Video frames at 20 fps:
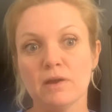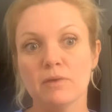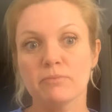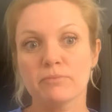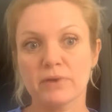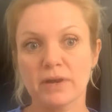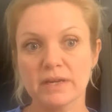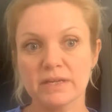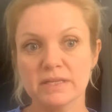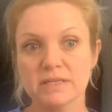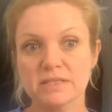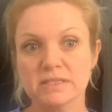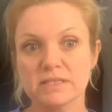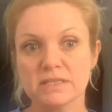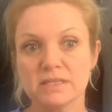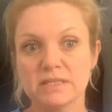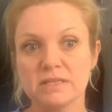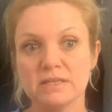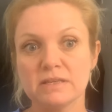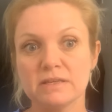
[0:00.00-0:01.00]

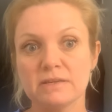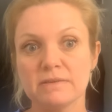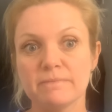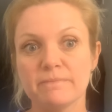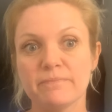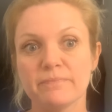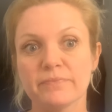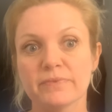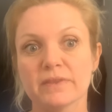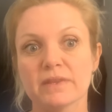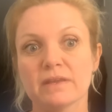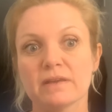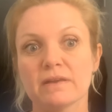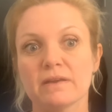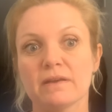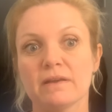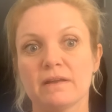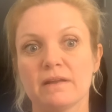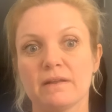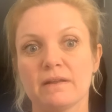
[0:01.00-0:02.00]
pregnancy,
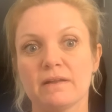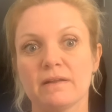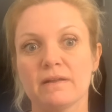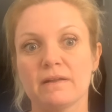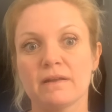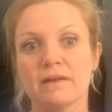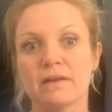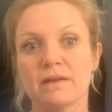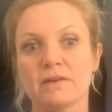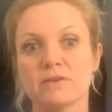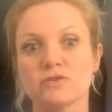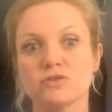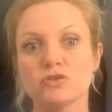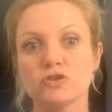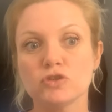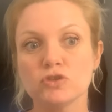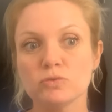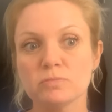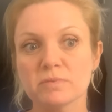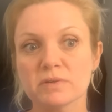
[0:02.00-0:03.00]

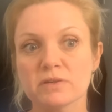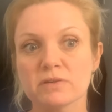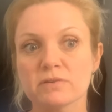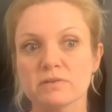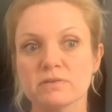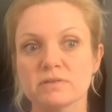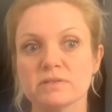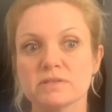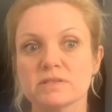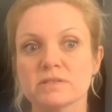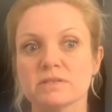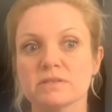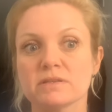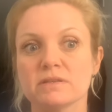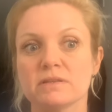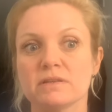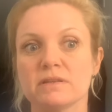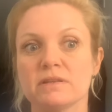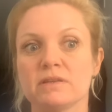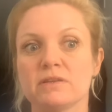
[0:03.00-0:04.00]
tumors,
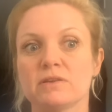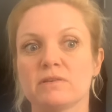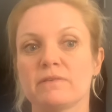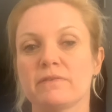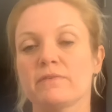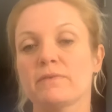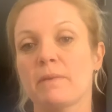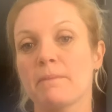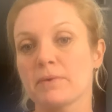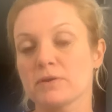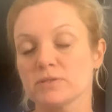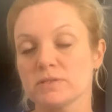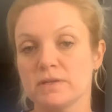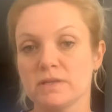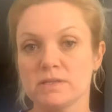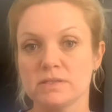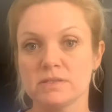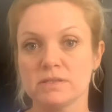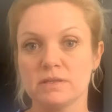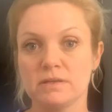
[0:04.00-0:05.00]
if a person
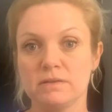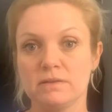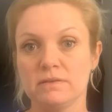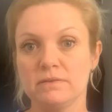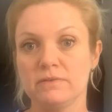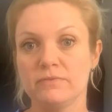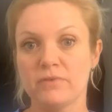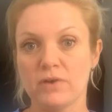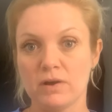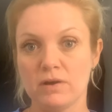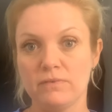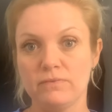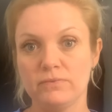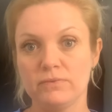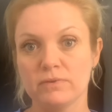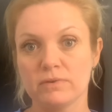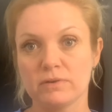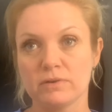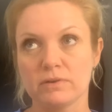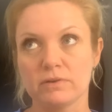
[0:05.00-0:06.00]
is
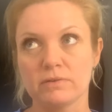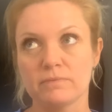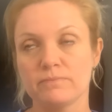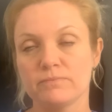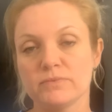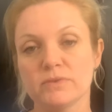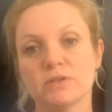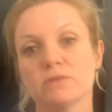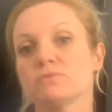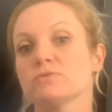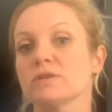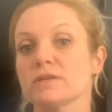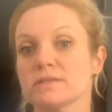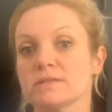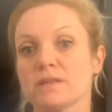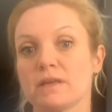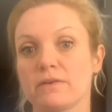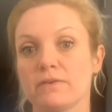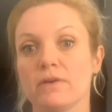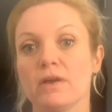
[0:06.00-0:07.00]
involved or,
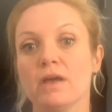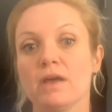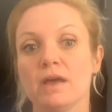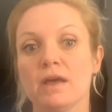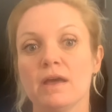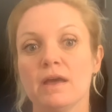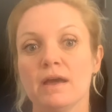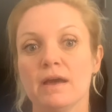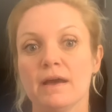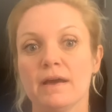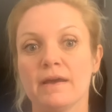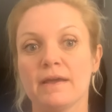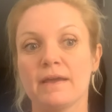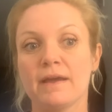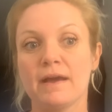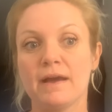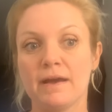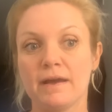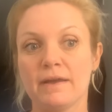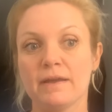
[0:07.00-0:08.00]
does a
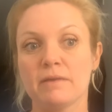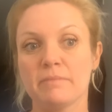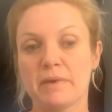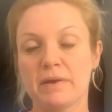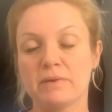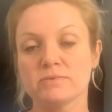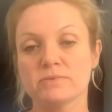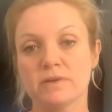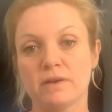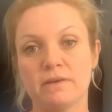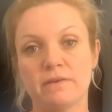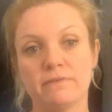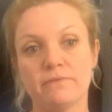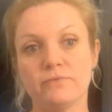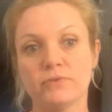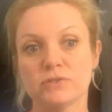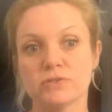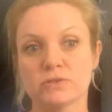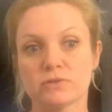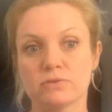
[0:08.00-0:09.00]
high amount of
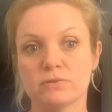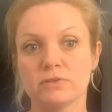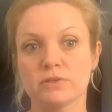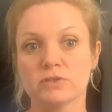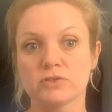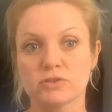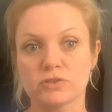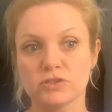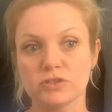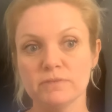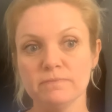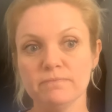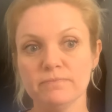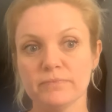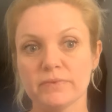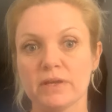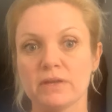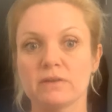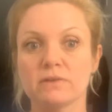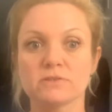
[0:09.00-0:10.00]
physical exertion.
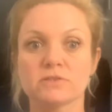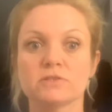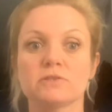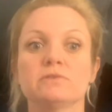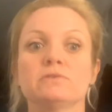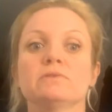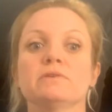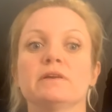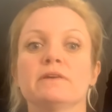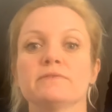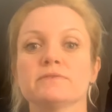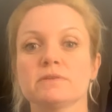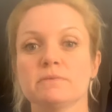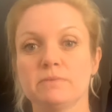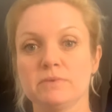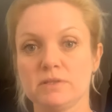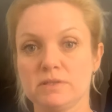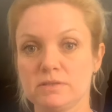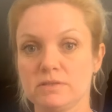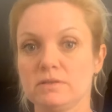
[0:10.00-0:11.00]
And also if
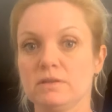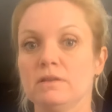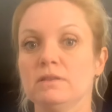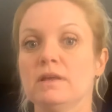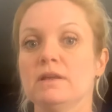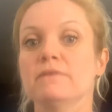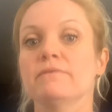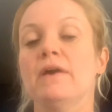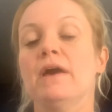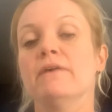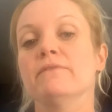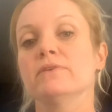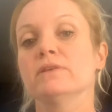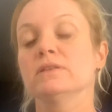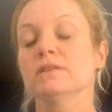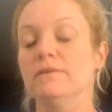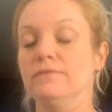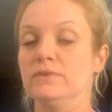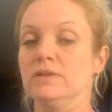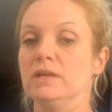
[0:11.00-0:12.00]
someone does a lot of heavy
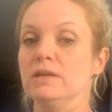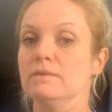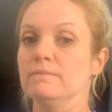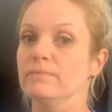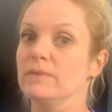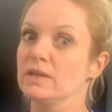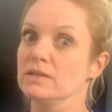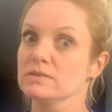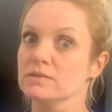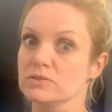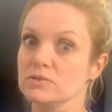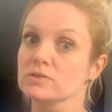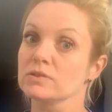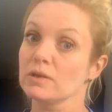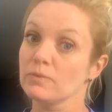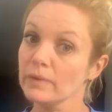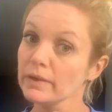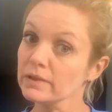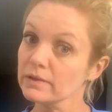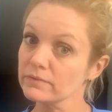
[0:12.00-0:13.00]
lifting, such as
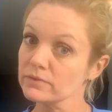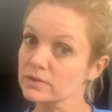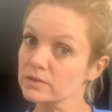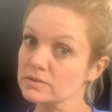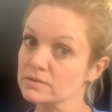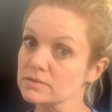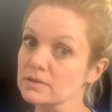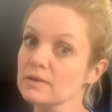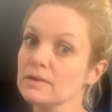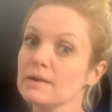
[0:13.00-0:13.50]
weightlifters,